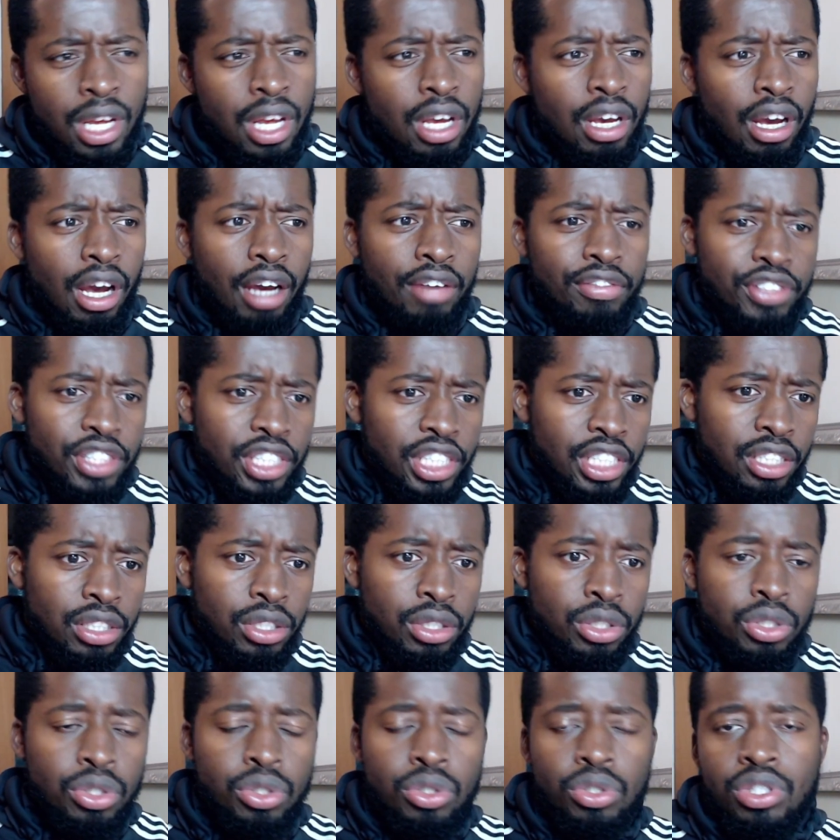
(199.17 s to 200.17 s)
I've seen
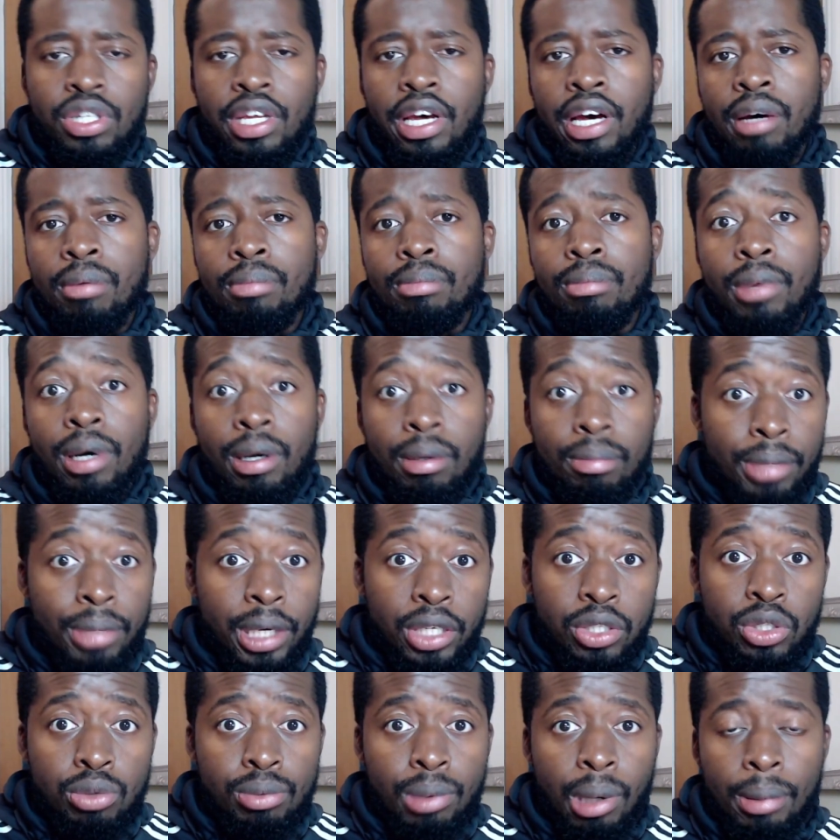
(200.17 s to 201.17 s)
news that
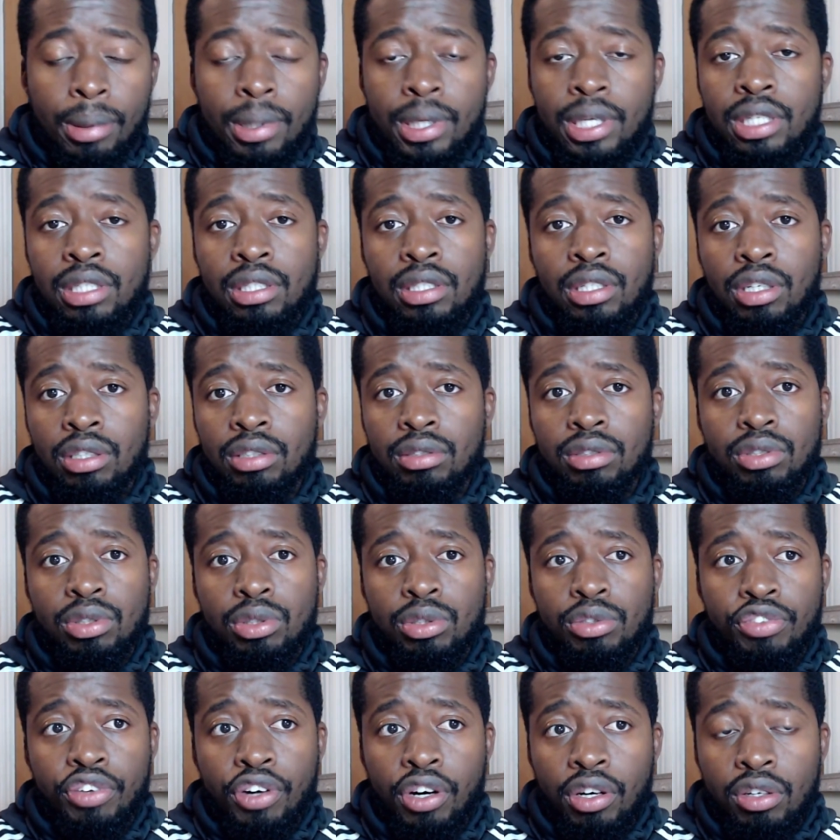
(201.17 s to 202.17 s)
Mainu might be not too
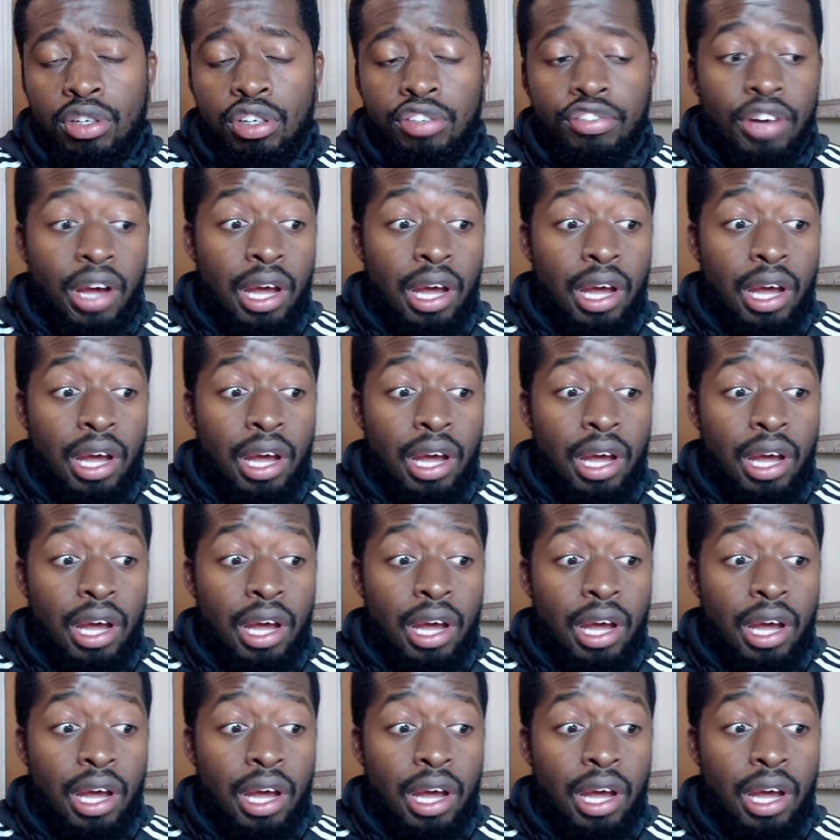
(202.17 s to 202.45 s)
far off.